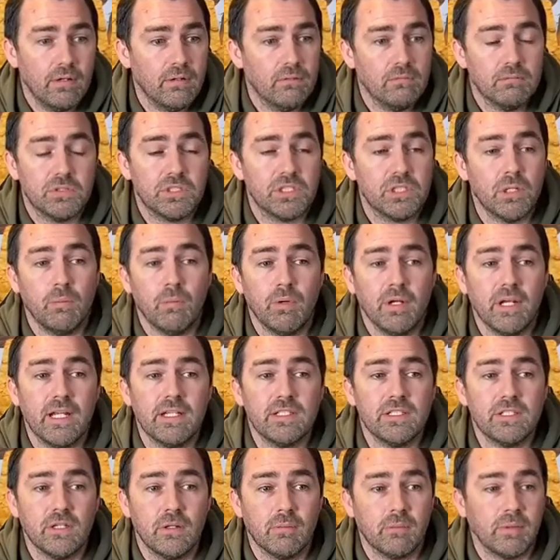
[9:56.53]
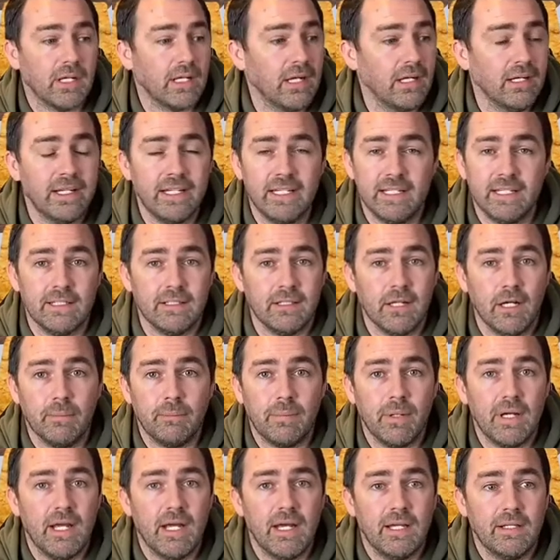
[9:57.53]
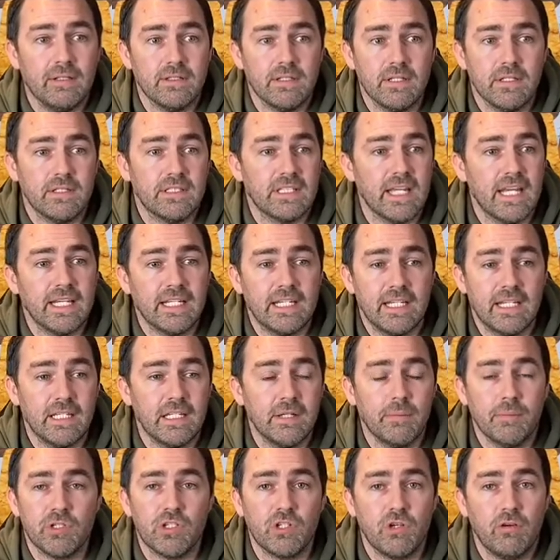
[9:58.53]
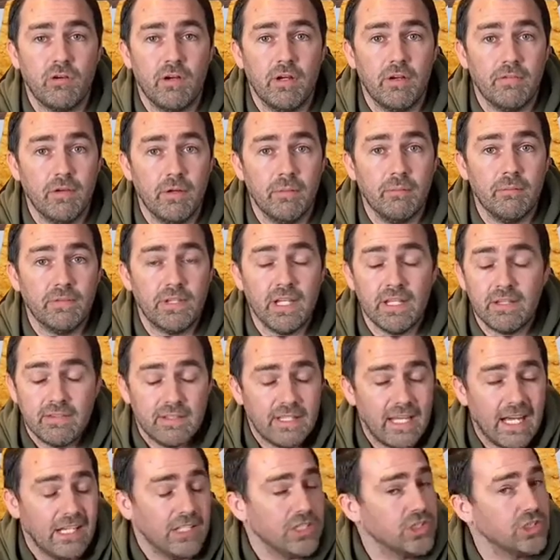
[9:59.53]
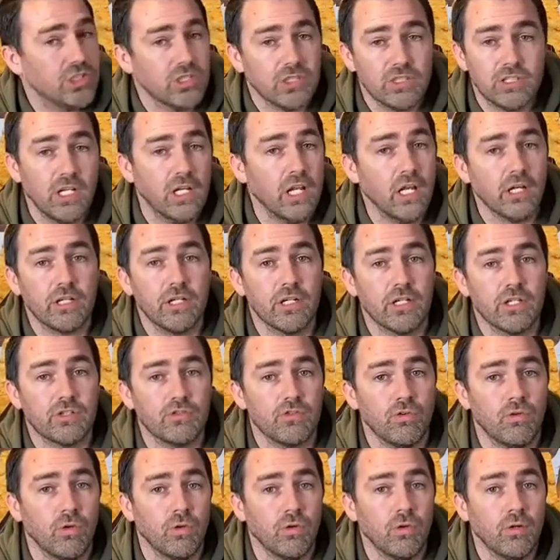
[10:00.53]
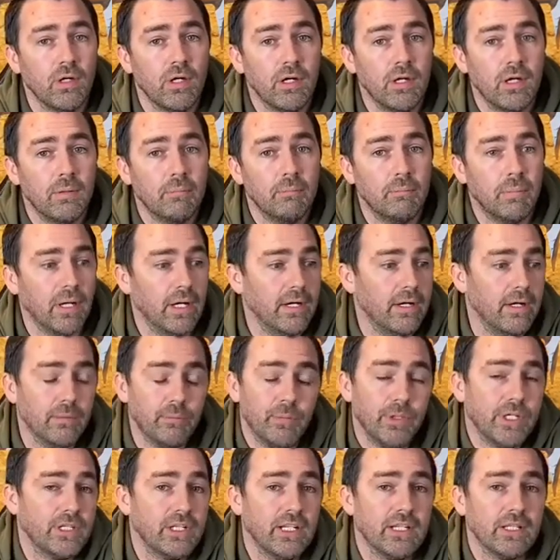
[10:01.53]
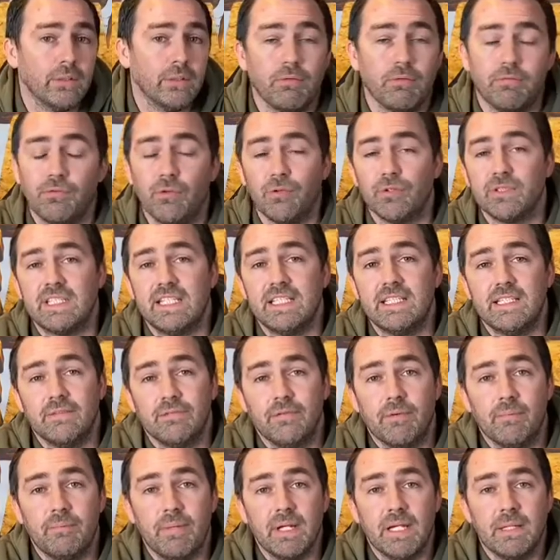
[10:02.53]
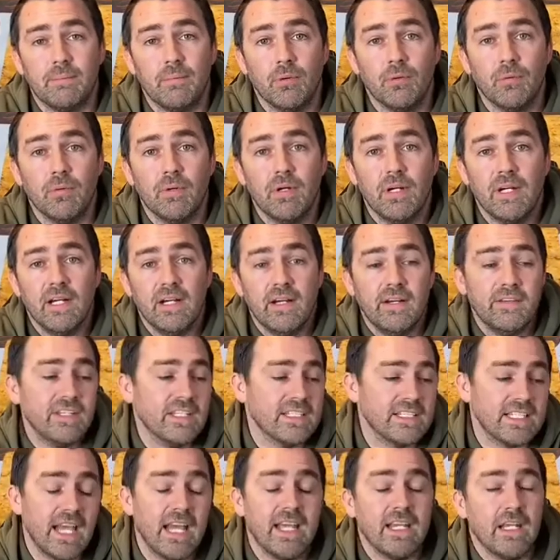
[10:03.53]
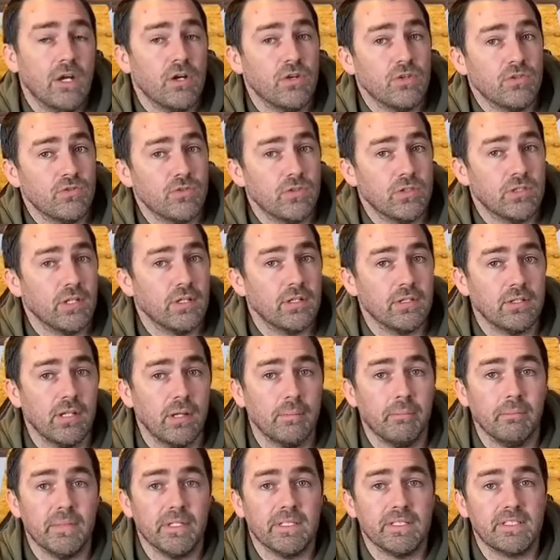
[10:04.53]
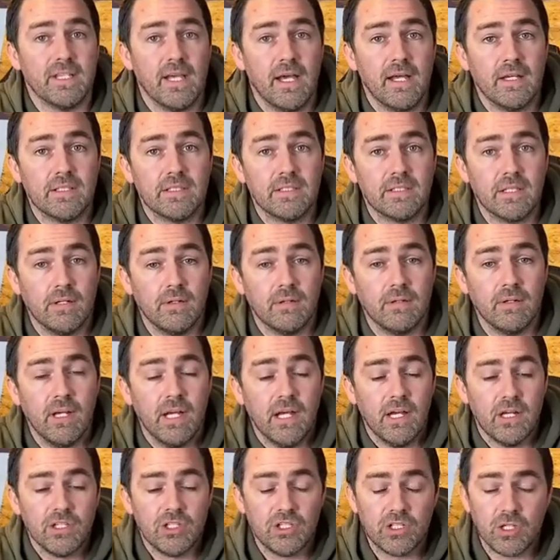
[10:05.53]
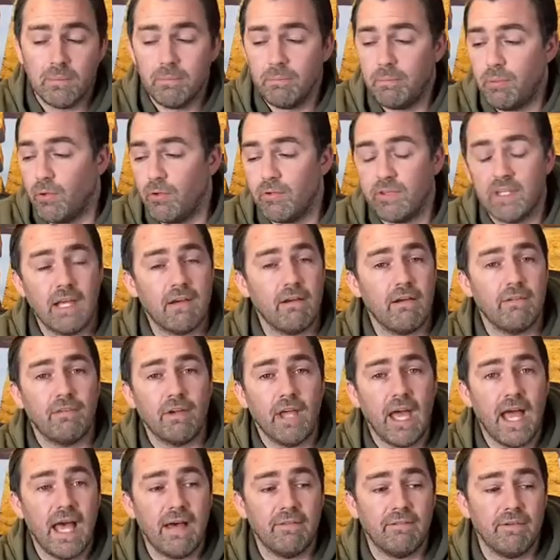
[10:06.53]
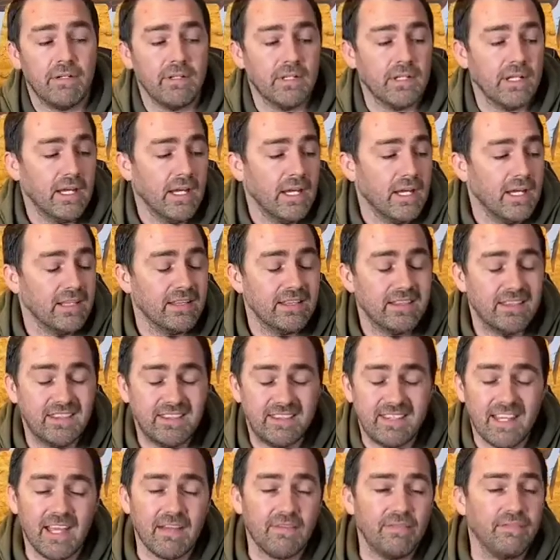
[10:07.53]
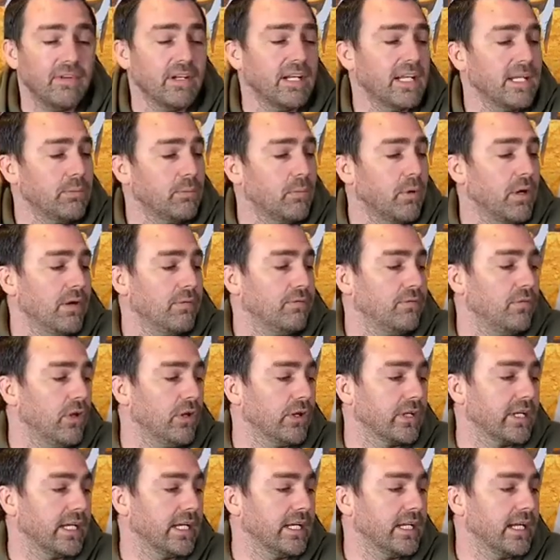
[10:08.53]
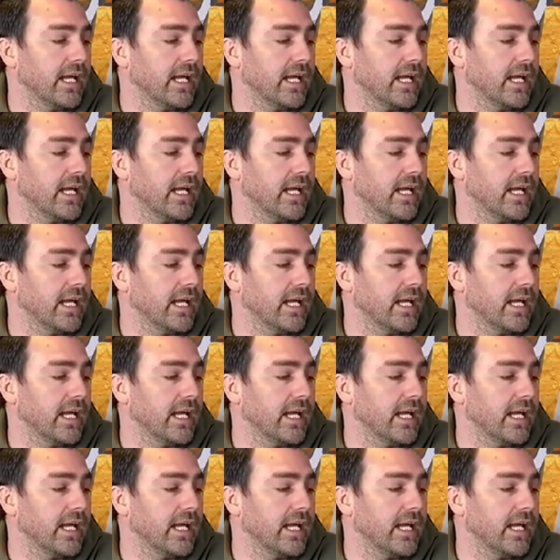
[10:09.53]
someone ends up cleaning up and taking the majority of them, then that's just the luck of the draw. But we can end 14 different people. There's 800 numbers there. So jump on there if you haven't. Definitely worth looking